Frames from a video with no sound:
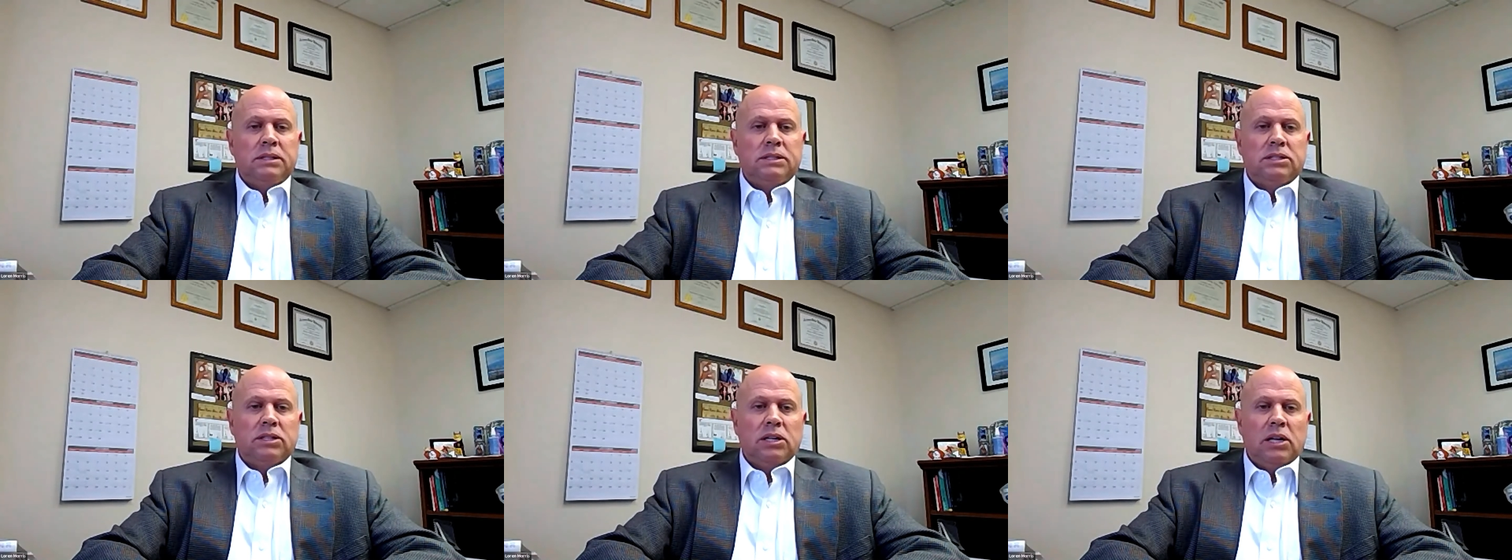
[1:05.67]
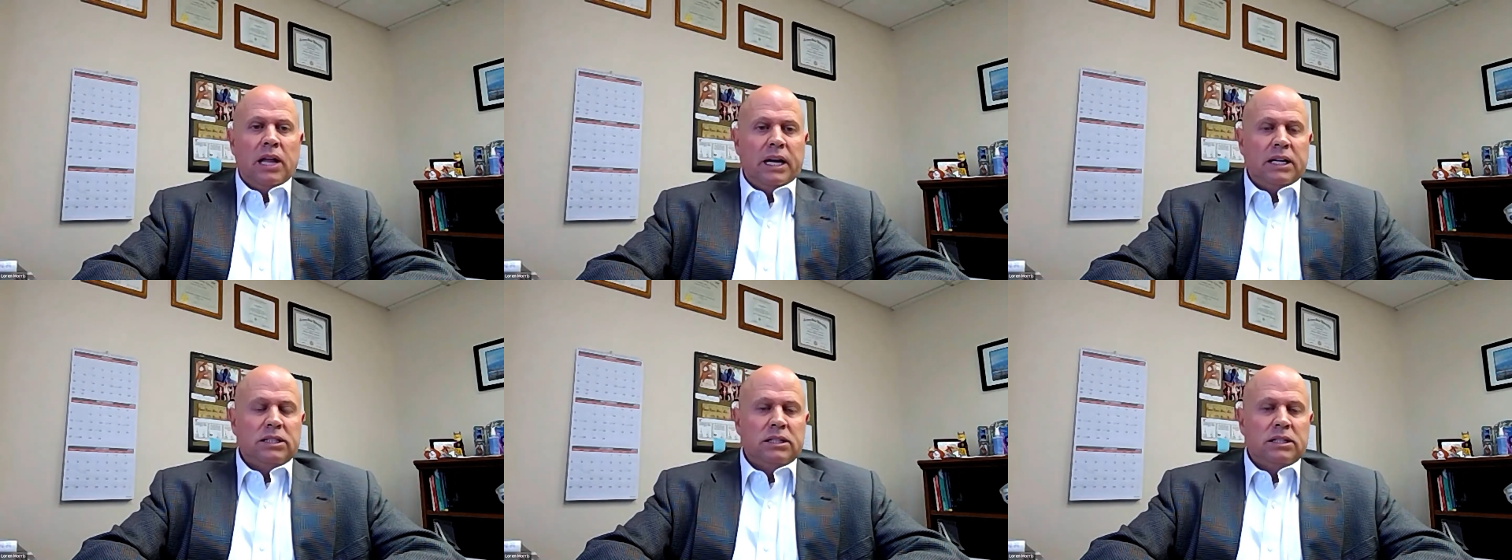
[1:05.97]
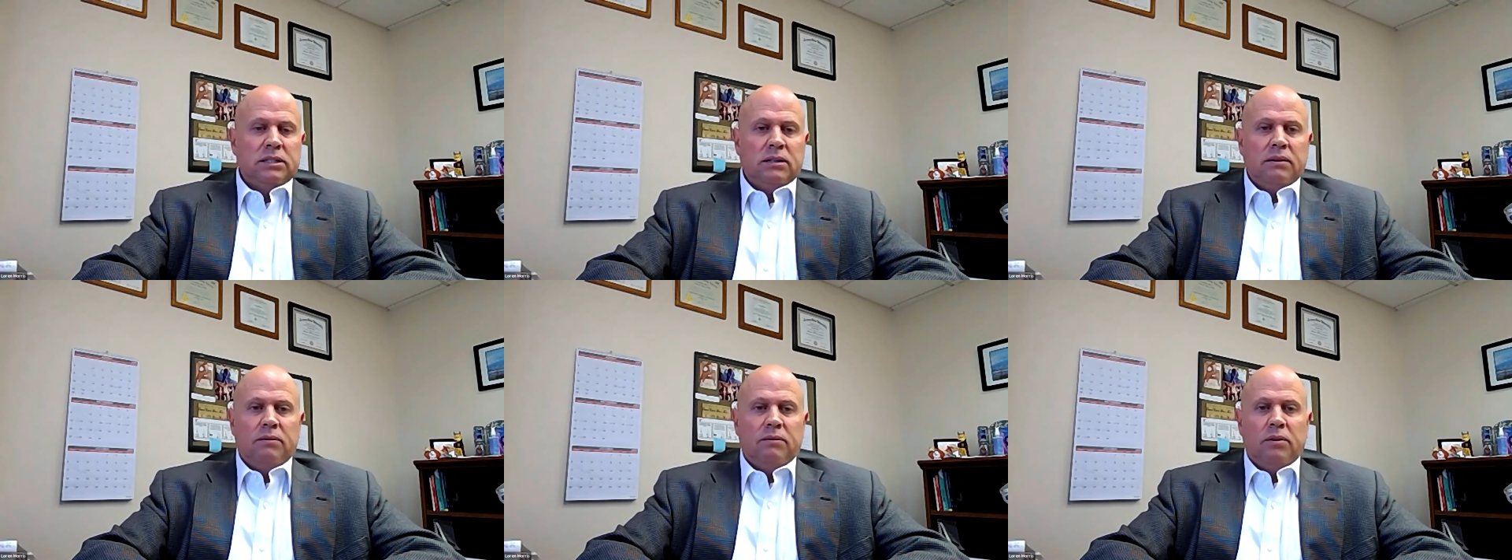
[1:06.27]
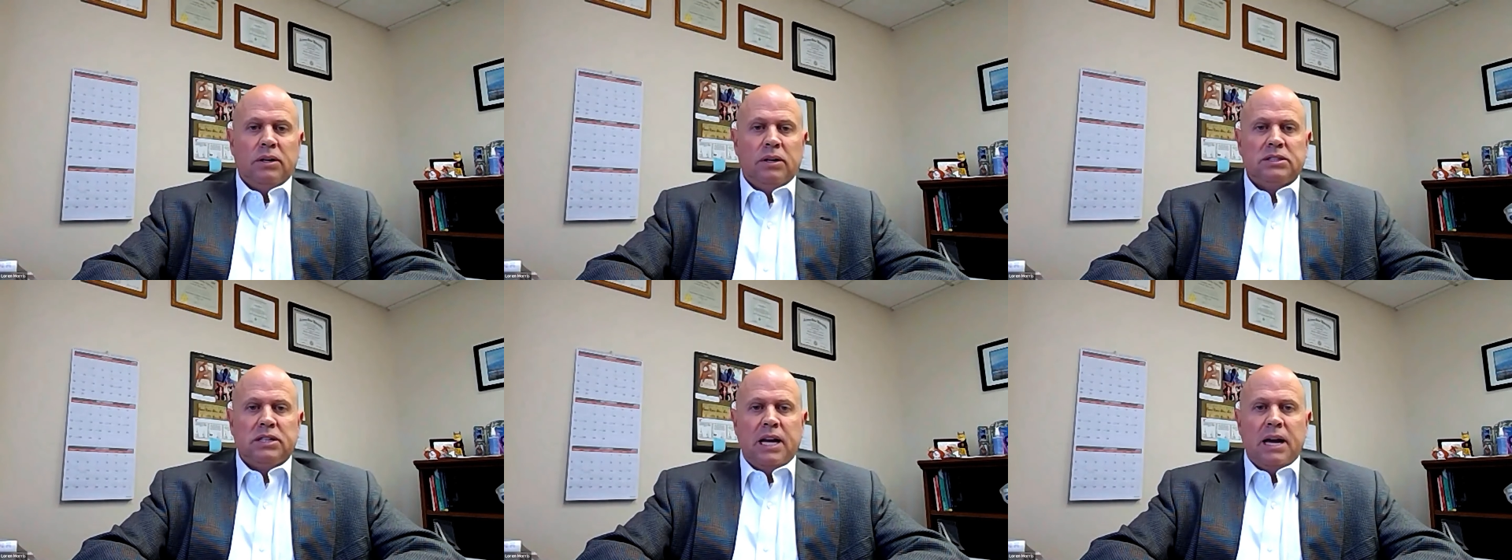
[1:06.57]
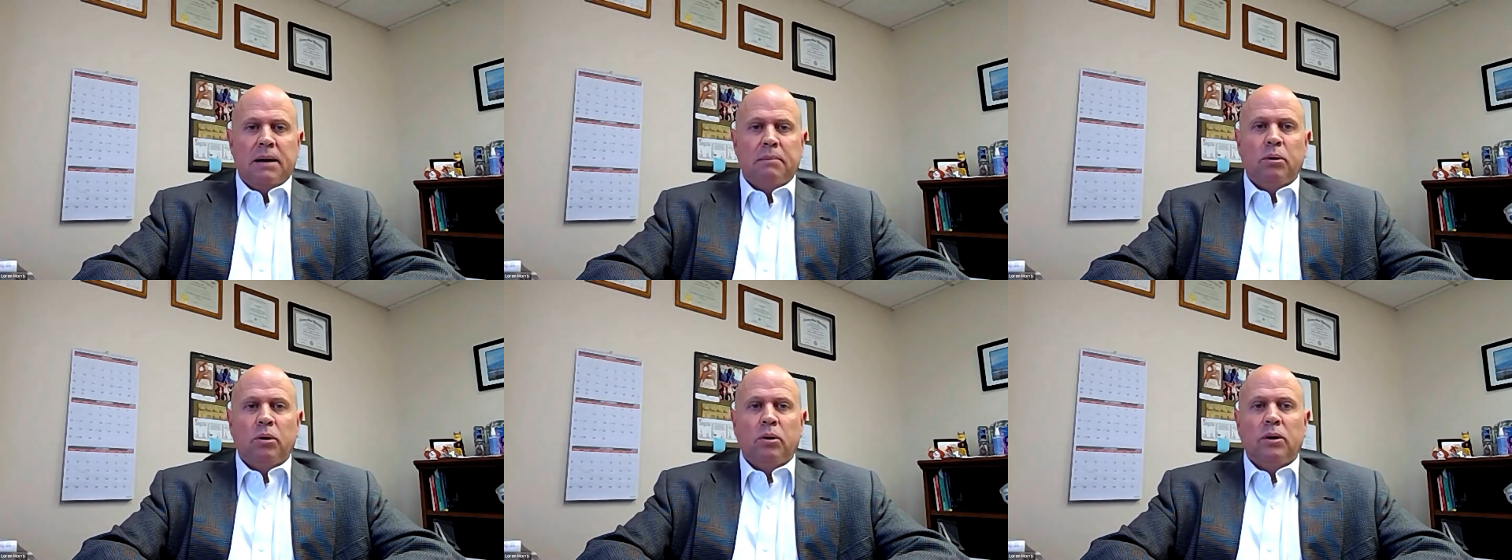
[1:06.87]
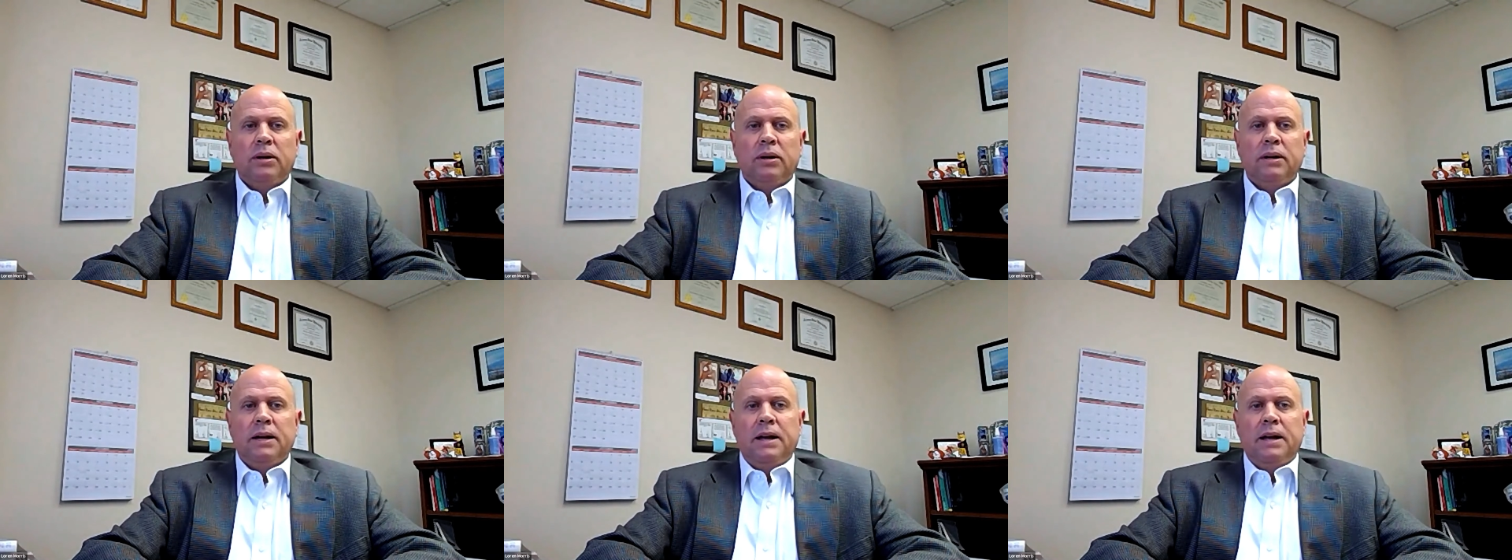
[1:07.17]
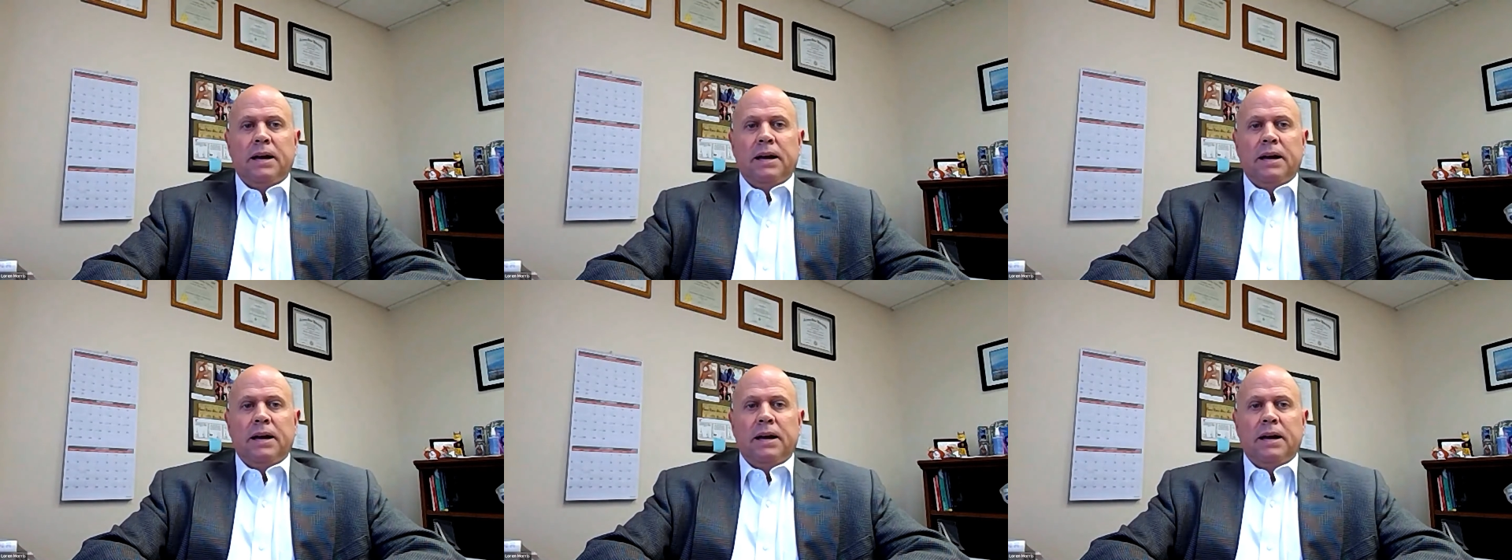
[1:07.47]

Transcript: selection, for example,